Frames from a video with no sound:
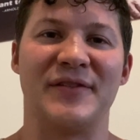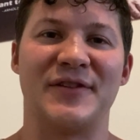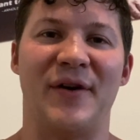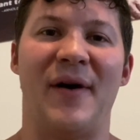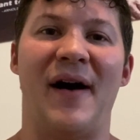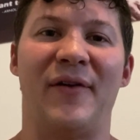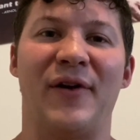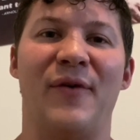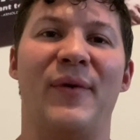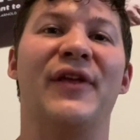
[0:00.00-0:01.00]
So I'll
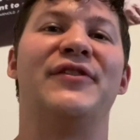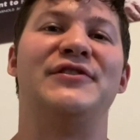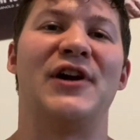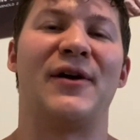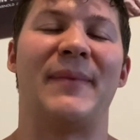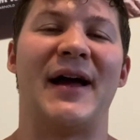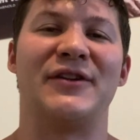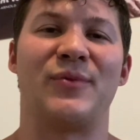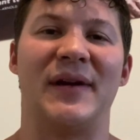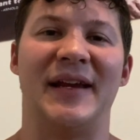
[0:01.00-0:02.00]
go with Jeremiah
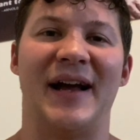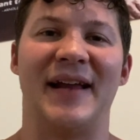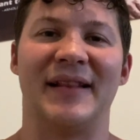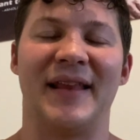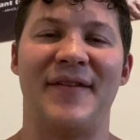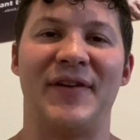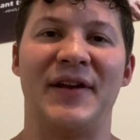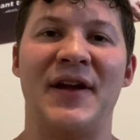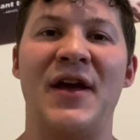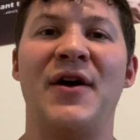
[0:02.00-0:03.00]
29:11,